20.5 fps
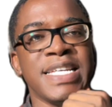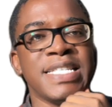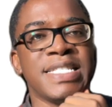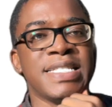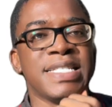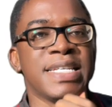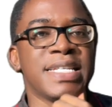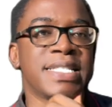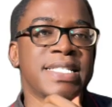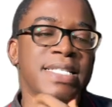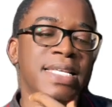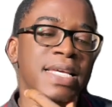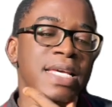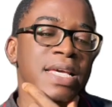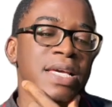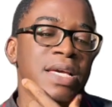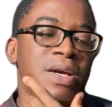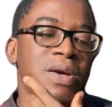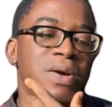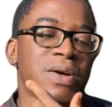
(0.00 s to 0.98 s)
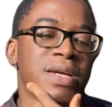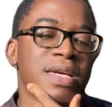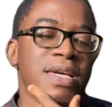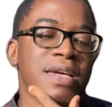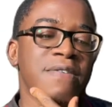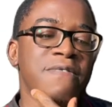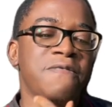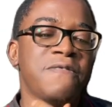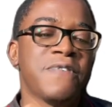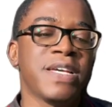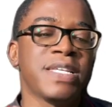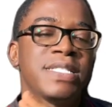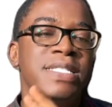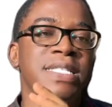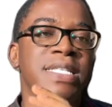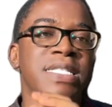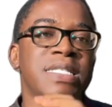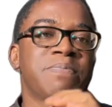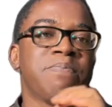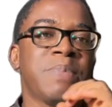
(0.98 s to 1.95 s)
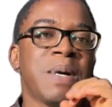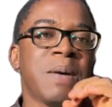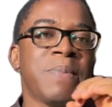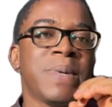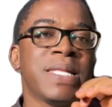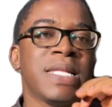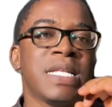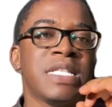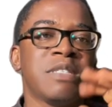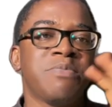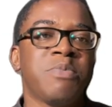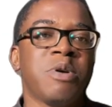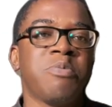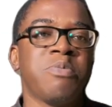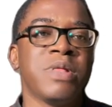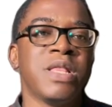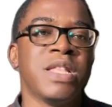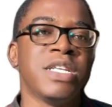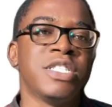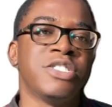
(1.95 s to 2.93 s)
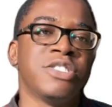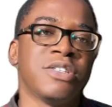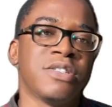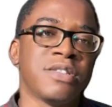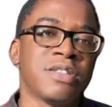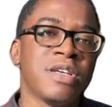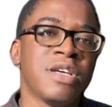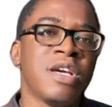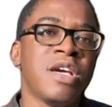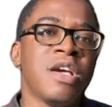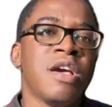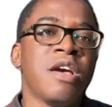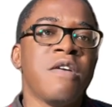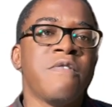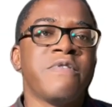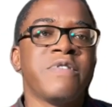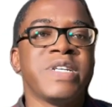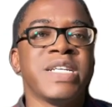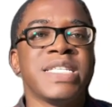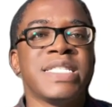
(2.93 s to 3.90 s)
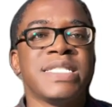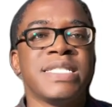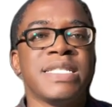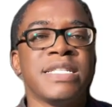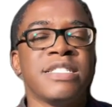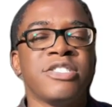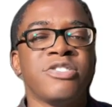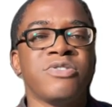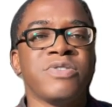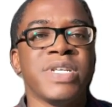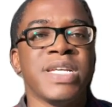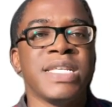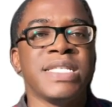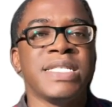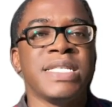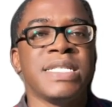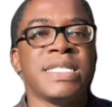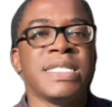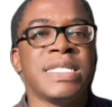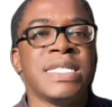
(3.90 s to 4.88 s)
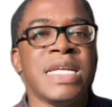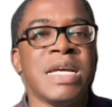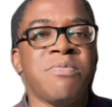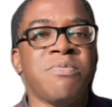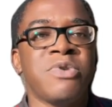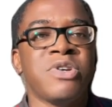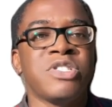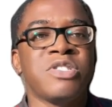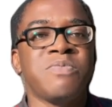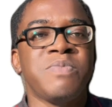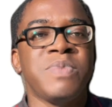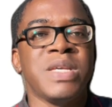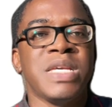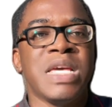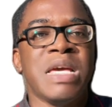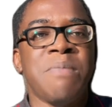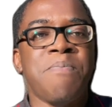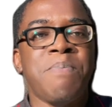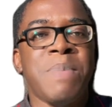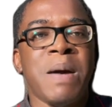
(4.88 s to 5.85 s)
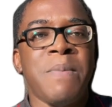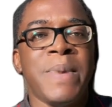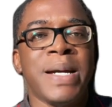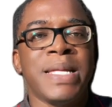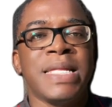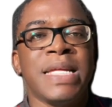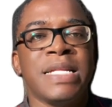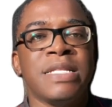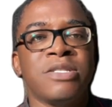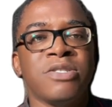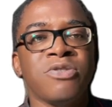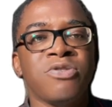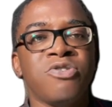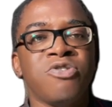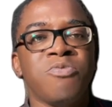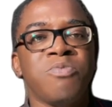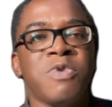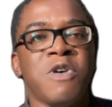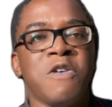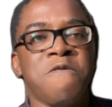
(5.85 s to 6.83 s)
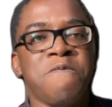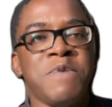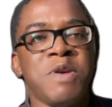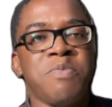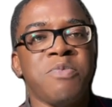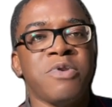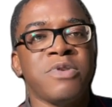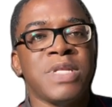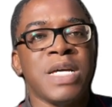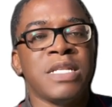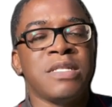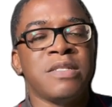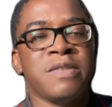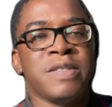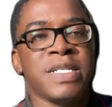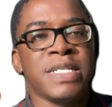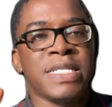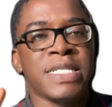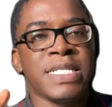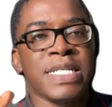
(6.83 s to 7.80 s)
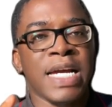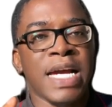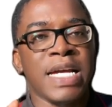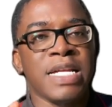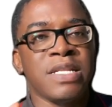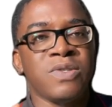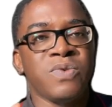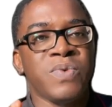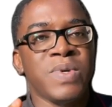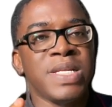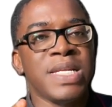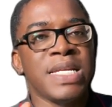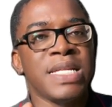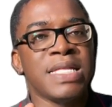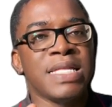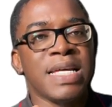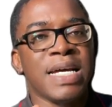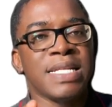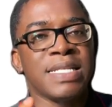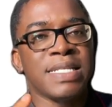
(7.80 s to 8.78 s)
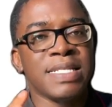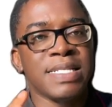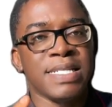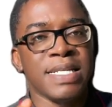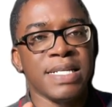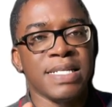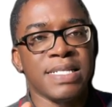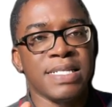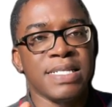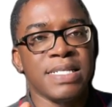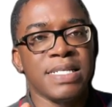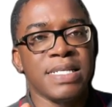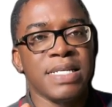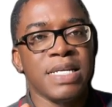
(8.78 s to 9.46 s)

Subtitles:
state. Okay, first is permanent population. For a state to exist, there must be a permanent group of people that reside within that state.